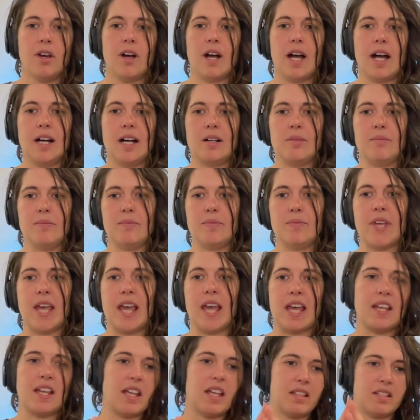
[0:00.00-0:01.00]
um,
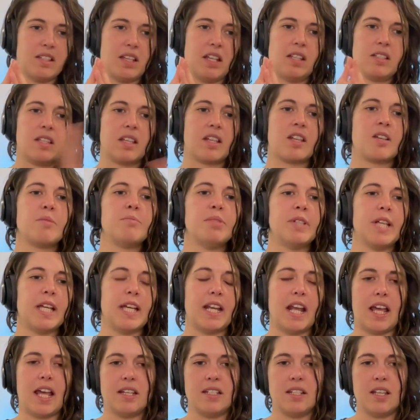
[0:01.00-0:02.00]
yeah, it's, is the
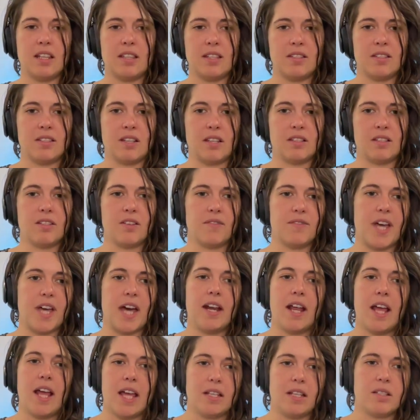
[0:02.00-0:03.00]
complete antithesis of
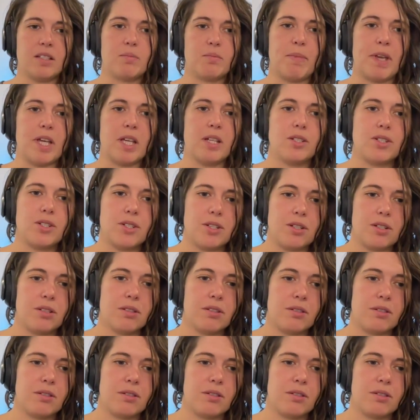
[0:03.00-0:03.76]
that hate speech.